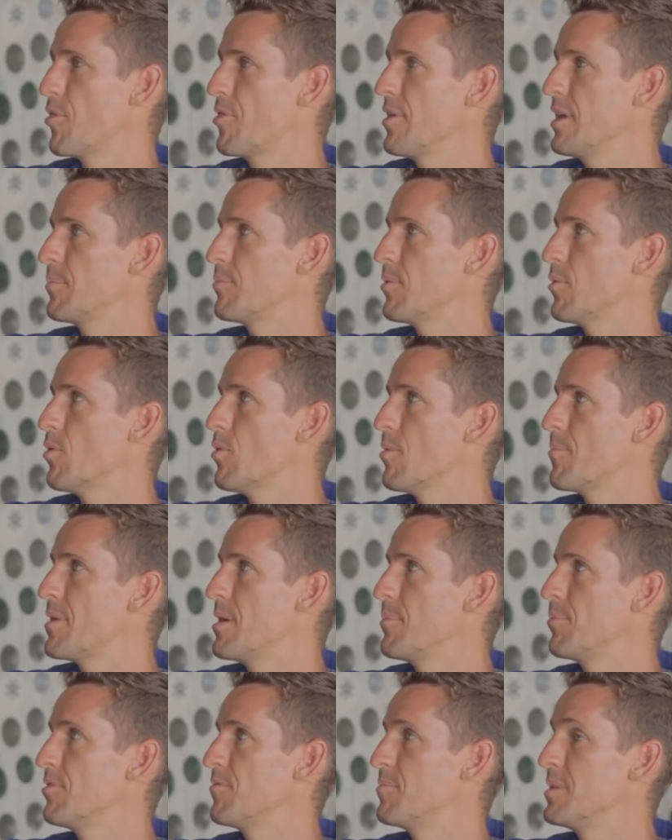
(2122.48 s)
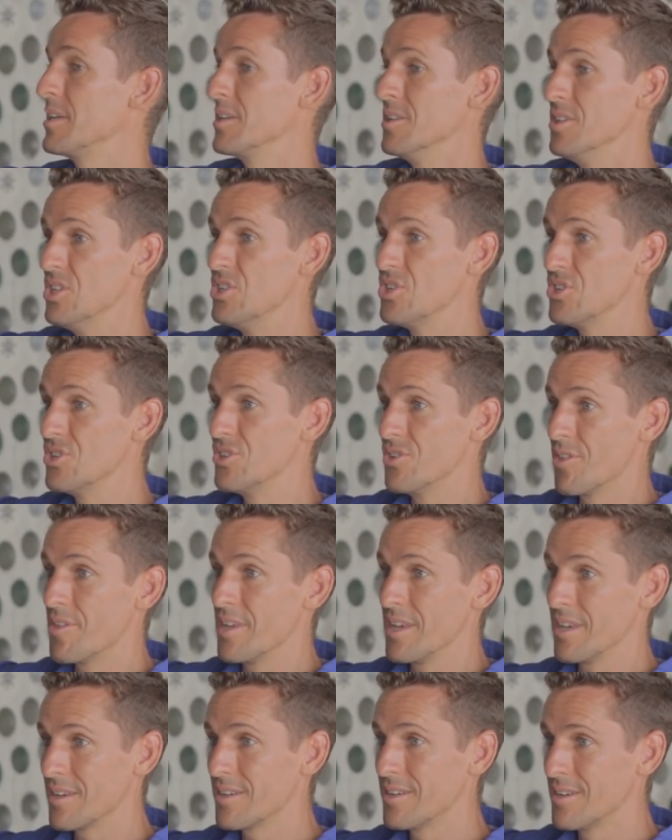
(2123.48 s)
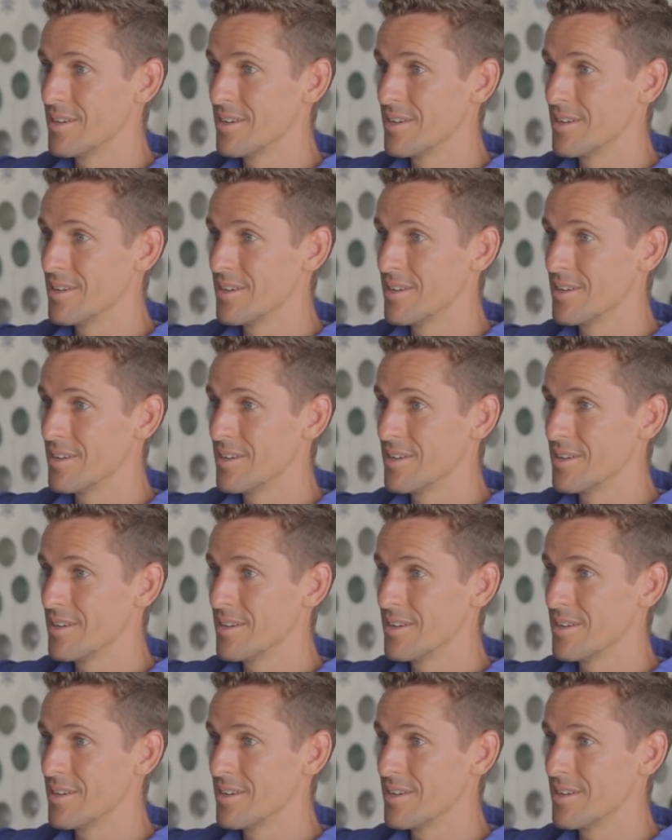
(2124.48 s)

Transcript: think, but what people have been conditioned to think.